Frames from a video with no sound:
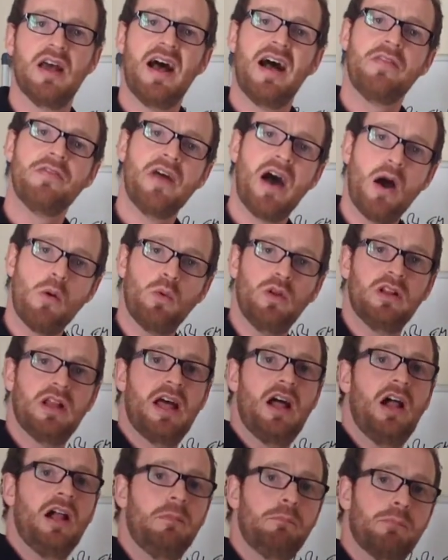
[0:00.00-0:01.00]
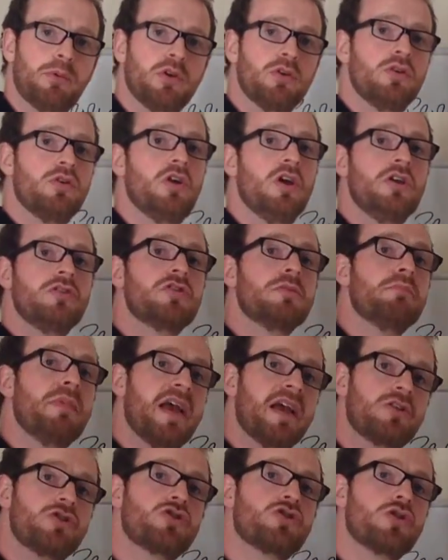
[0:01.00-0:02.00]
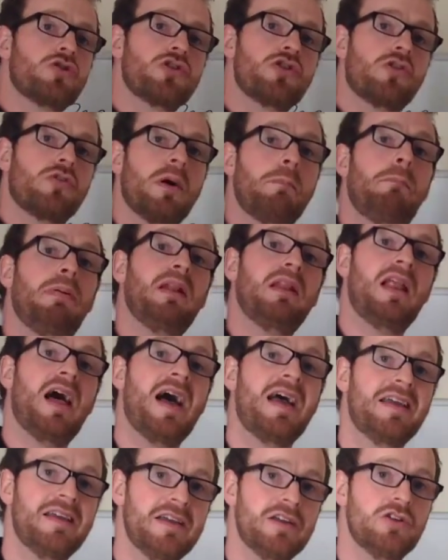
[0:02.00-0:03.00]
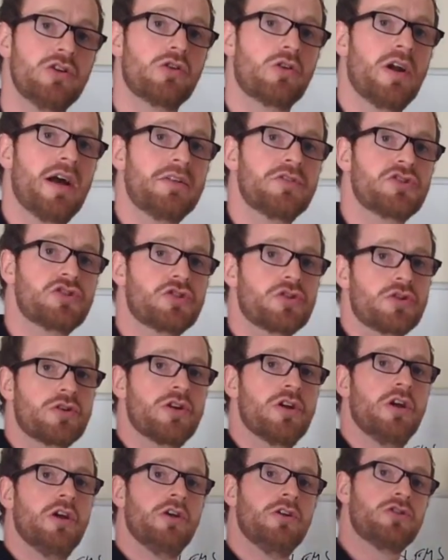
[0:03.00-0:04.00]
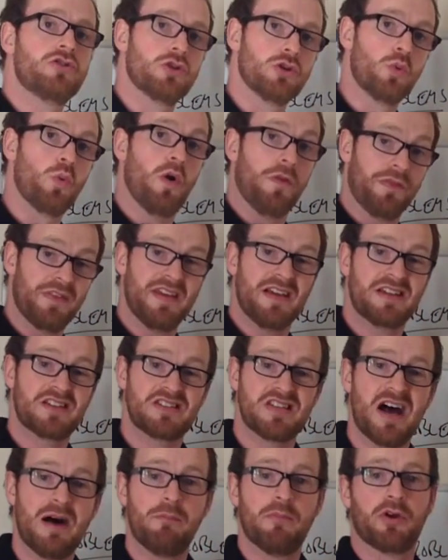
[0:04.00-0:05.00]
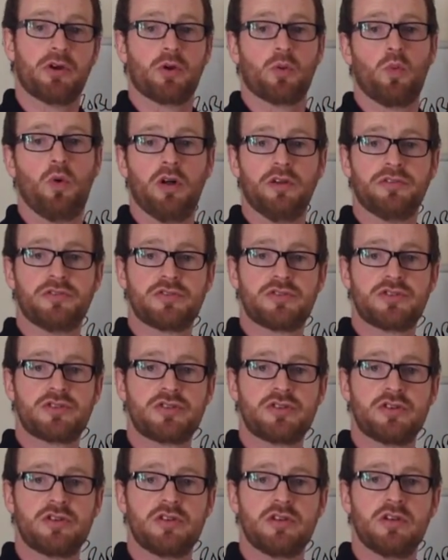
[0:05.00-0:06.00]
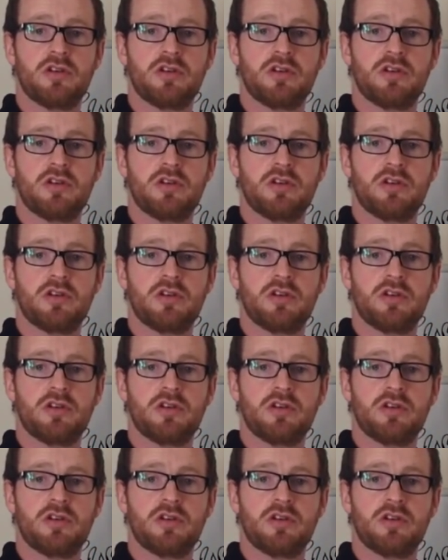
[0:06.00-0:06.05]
and that will help you to make sure you're applying your answer to what the examiner wants.